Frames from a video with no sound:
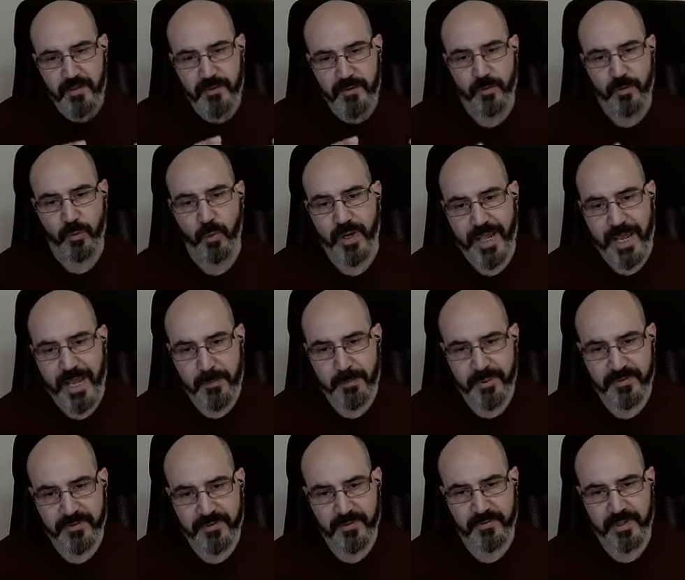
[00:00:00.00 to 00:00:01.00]
So what
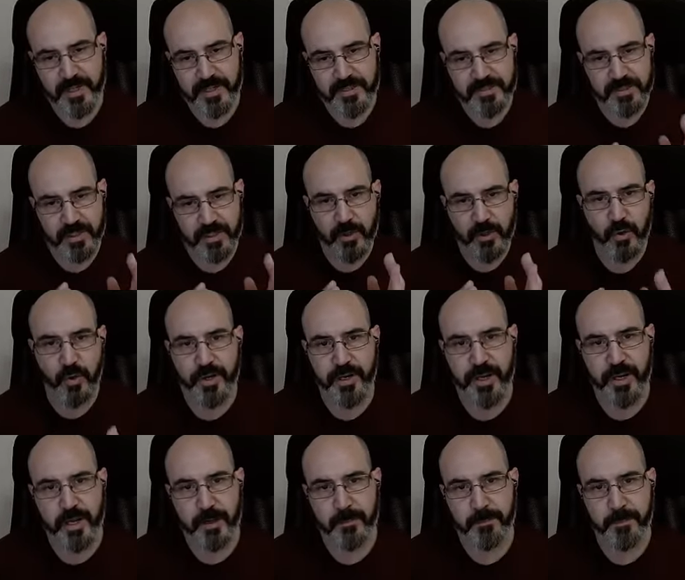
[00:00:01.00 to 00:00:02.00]
happens is that
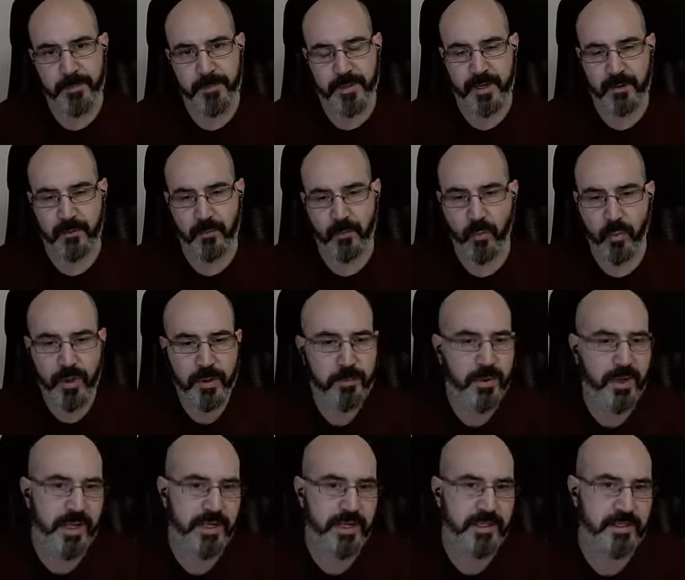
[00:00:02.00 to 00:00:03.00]
going up, we
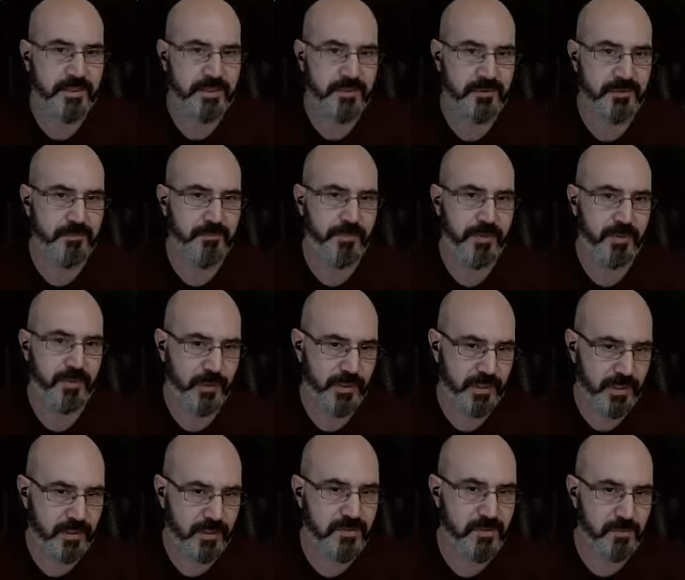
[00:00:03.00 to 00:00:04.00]
plan to, for
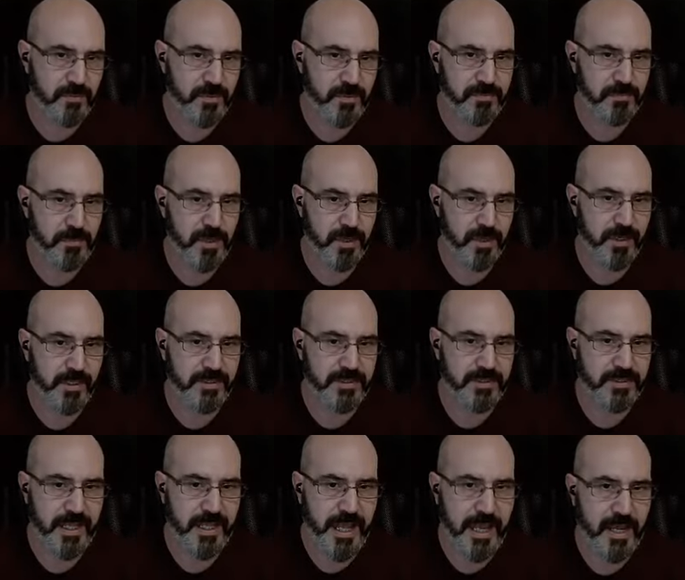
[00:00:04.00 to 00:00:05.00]
the consumer
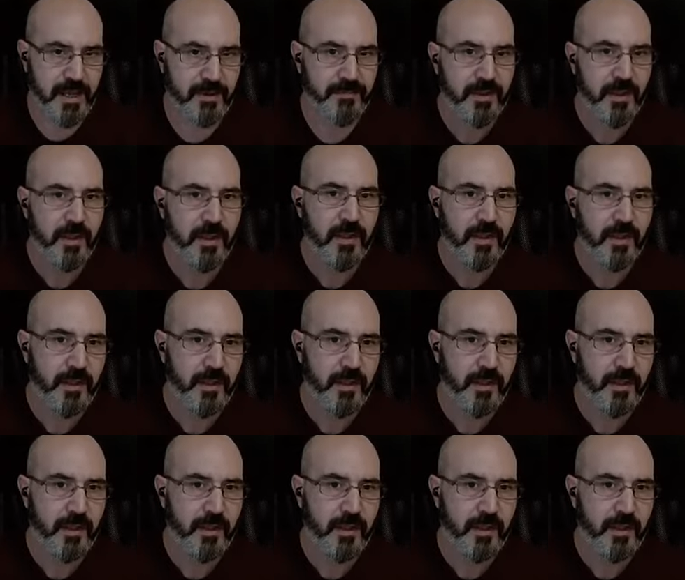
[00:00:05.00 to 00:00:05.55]
market, to have